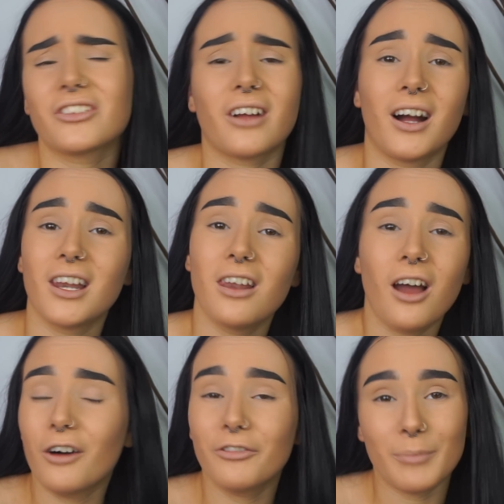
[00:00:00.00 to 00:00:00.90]
I
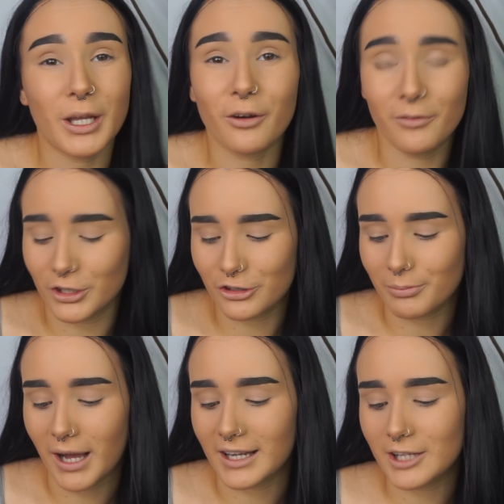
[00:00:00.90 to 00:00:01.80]
love Makeup Revolution
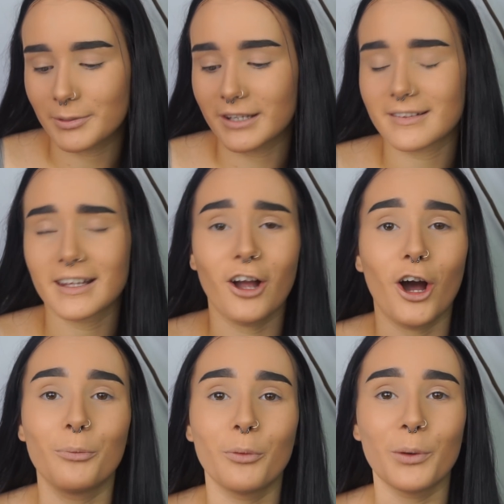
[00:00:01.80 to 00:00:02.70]
palettes because they
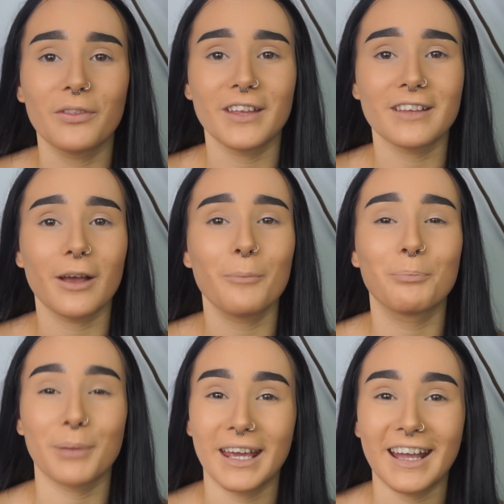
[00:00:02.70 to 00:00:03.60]
come with this
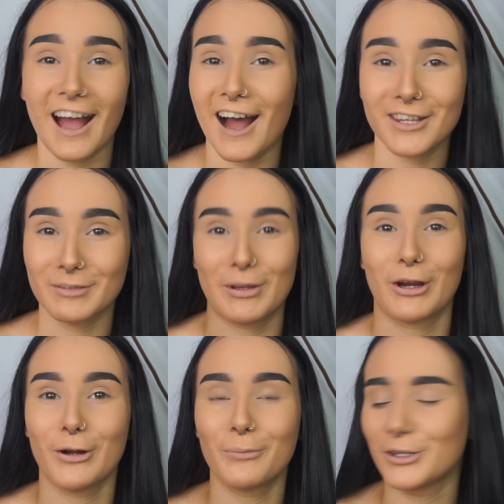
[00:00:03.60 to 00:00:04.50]
big ass
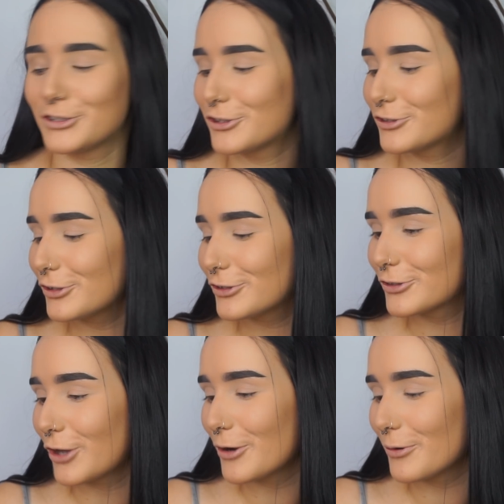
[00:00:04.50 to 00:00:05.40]
mirror, which is
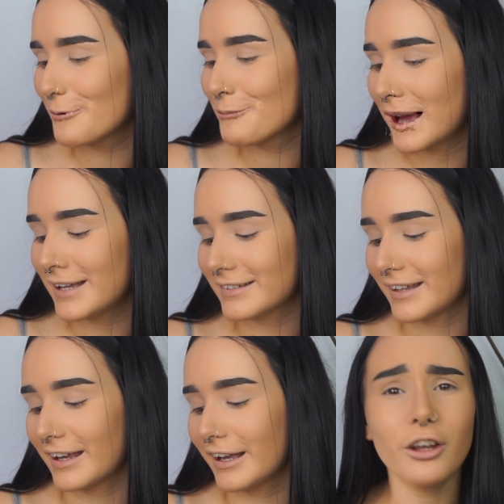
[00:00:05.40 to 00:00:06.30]
just so
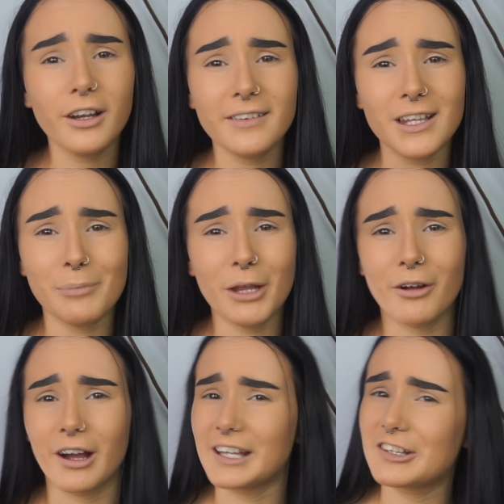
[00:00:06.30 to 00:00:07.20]
amazing. Look at this
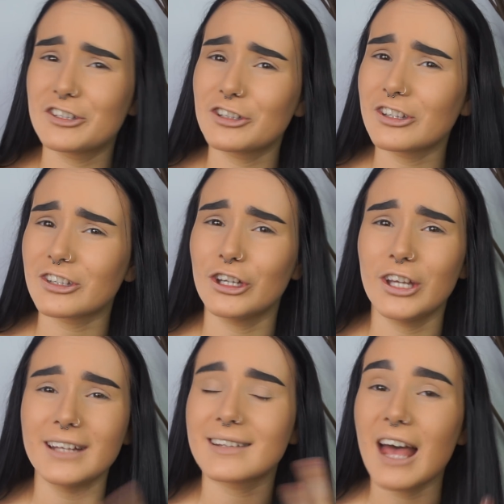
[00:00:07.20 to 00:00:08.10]
mirror.
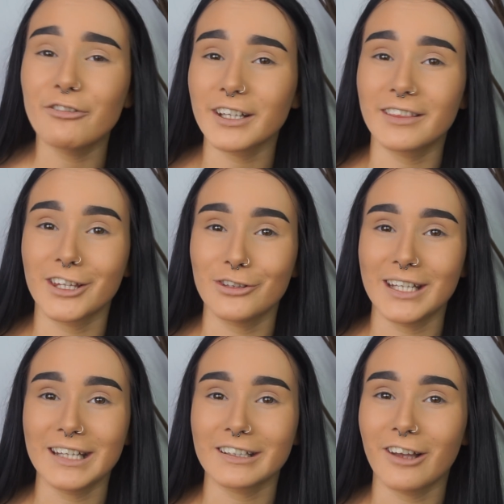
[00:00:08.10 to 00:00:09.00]
It's everything you
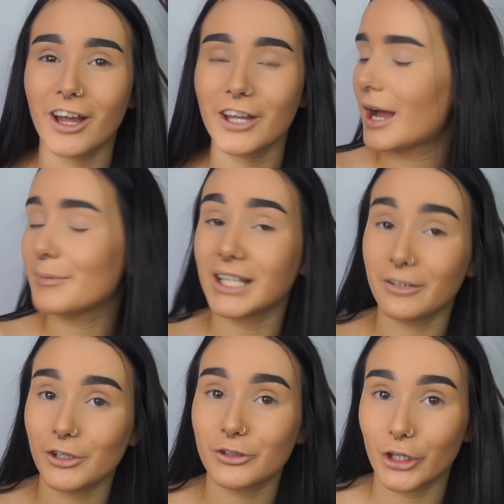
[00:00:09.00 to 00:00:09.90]
need in life. I mean,
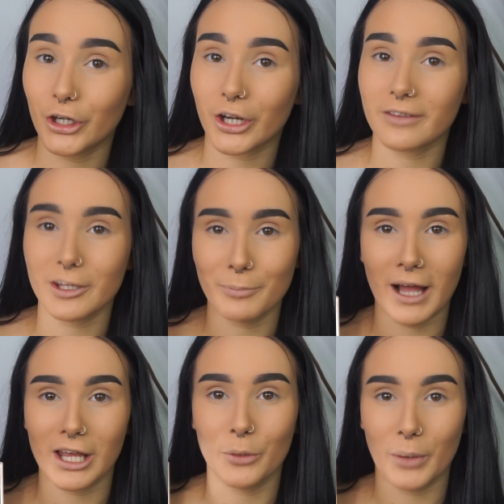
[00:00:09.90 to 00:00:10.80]
if you took this
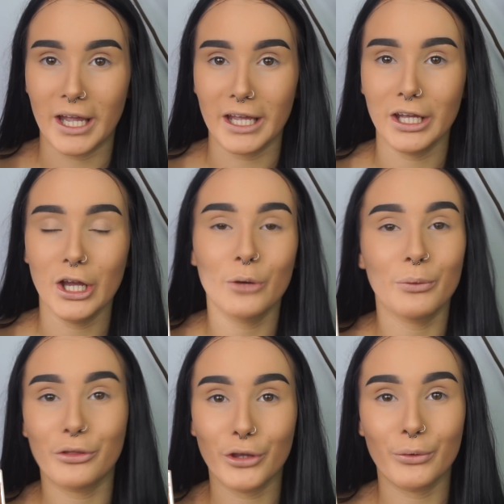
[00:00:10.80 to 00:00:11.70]
palette away
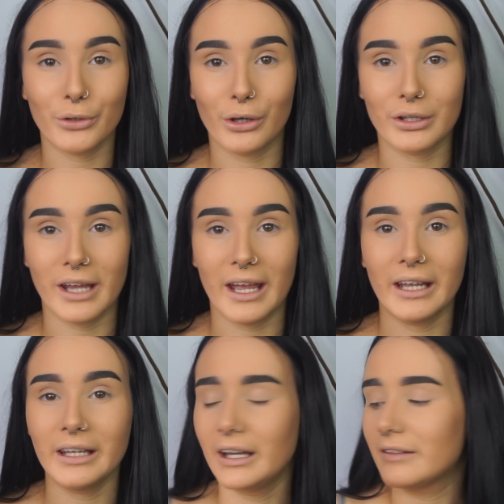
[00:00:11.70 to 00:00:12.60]
with you on
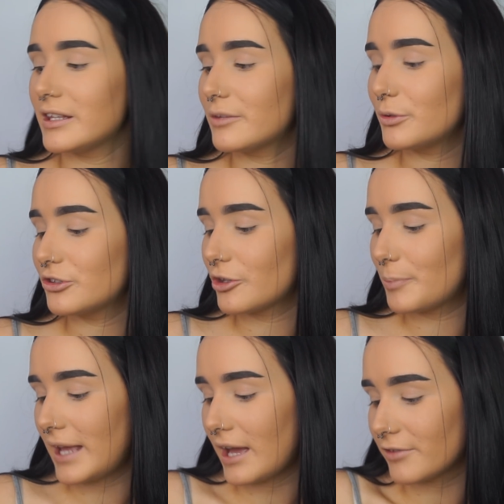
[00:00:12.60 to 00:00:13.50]
holiday, this would just
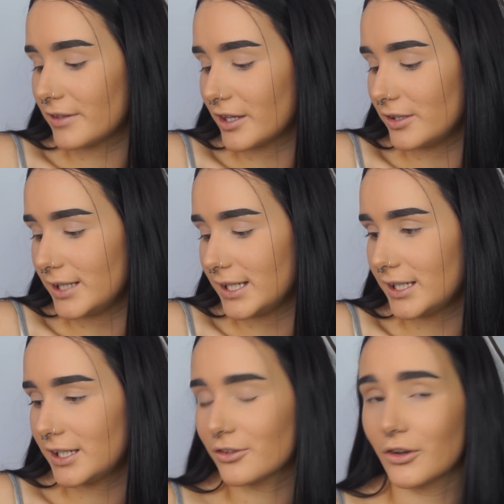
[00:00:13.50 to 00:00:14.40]
be everything you
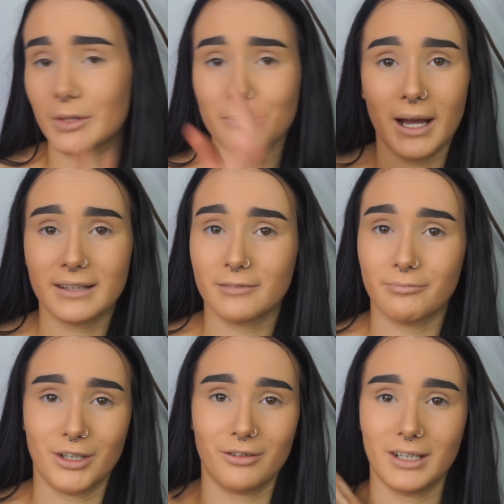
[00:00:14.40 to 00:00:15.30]
needed. It's got the massive
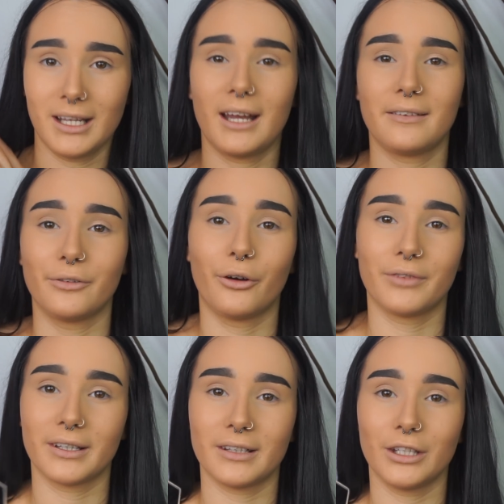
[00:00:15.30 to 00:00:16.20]
mirror in it, and
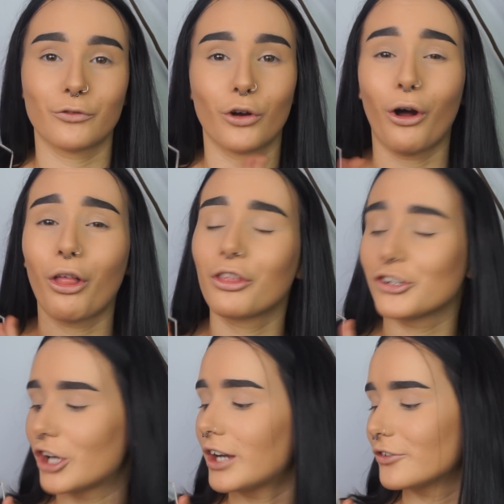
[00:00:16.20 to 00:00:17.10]
obviously you've got the
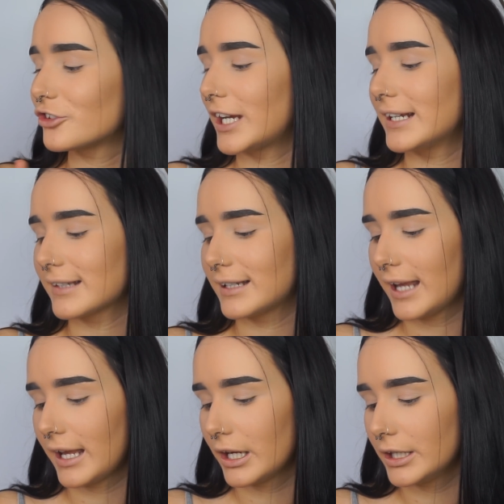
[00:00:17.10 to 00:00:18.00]
ton of shades in
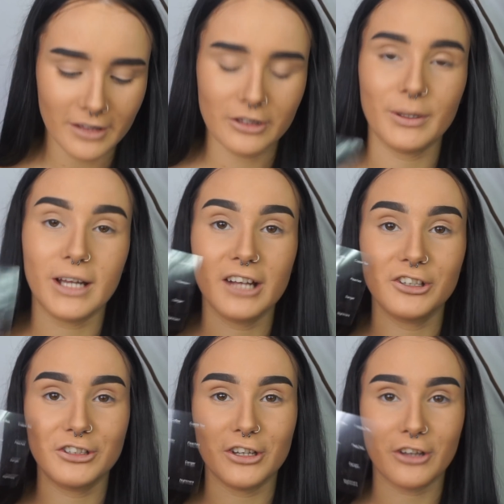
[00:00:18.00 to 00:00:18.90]
here. So it
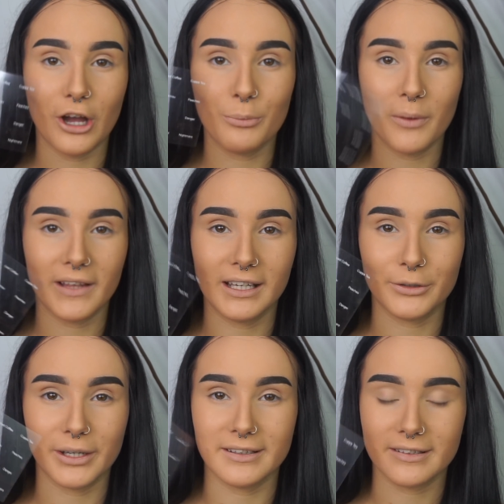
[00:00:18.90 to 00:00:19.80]
actually does come with a
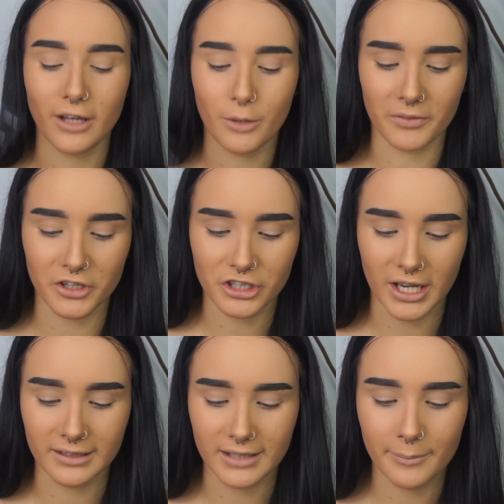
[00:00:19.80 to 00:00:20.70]
little insert with the
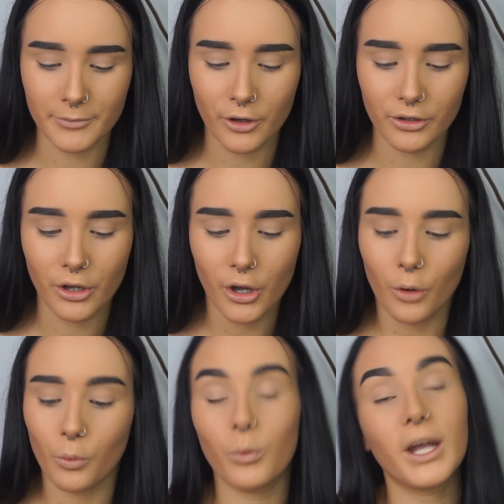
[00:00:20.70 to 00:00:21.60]
shade names on,
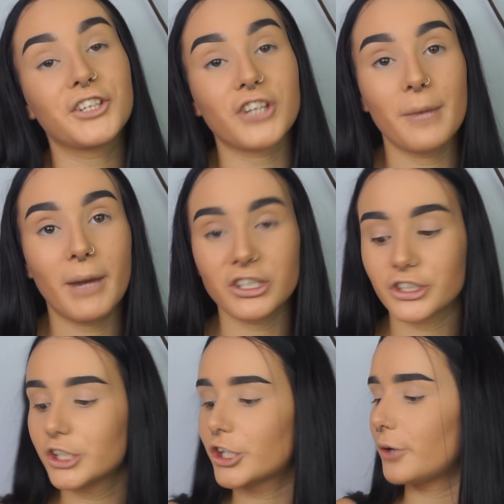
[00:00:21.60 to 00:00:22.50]
which I'm
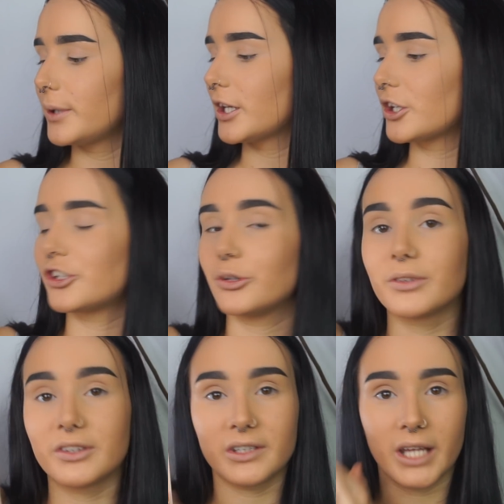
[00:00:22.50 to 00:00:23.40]
actually going to
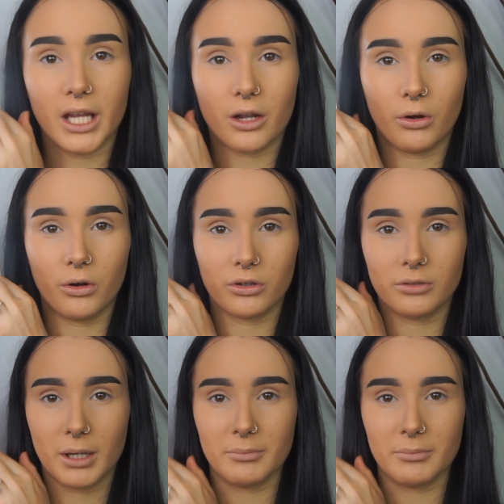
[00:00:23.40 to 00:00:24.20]
stick on my